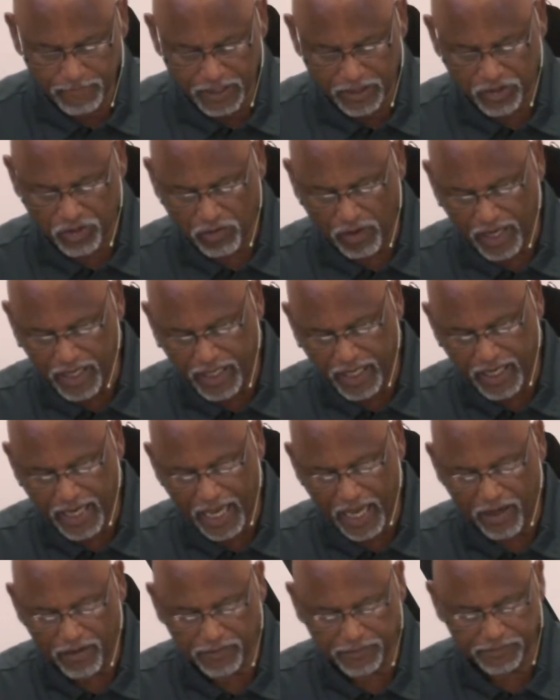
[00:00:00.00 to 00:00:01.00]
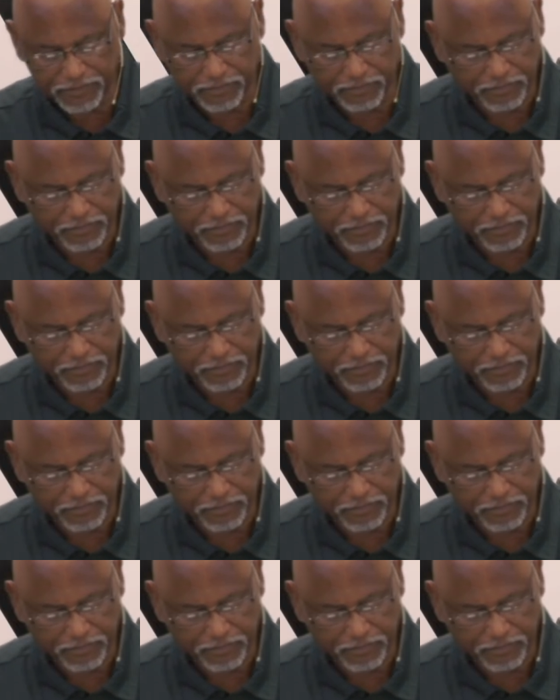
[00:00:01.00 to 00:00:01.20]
Let's try to get out.